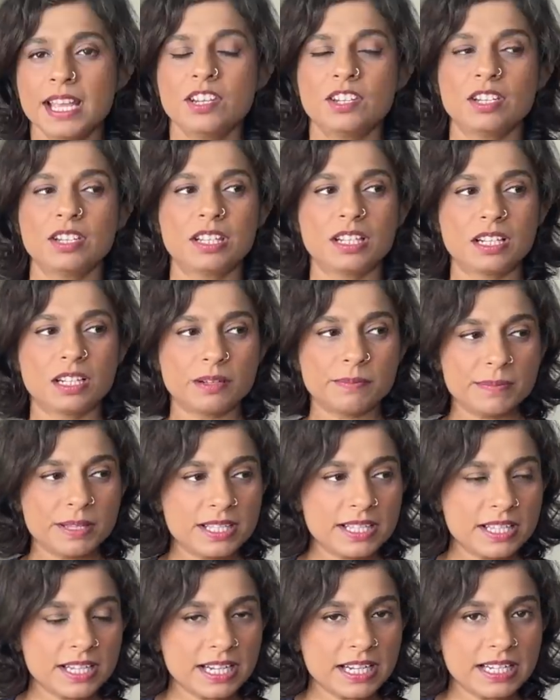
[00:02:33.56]
She's
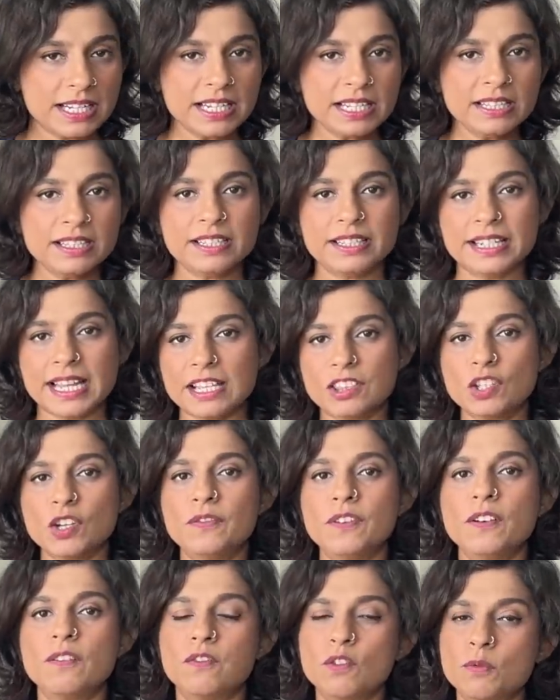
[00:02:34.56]
commiserating the death of
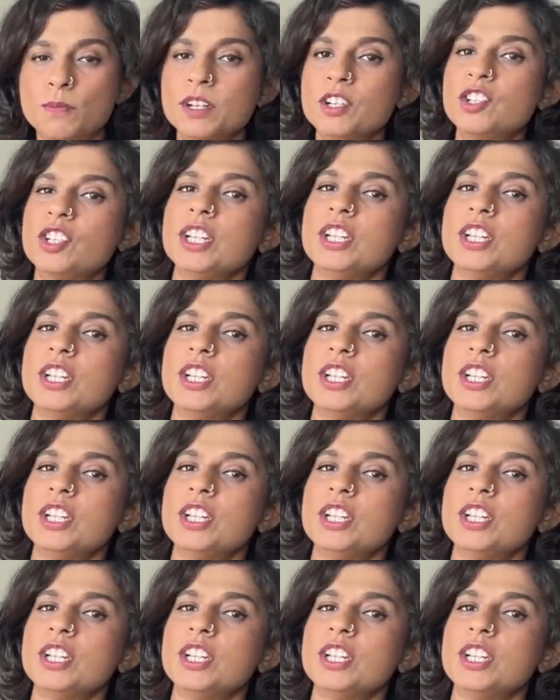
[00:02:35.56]
a woman she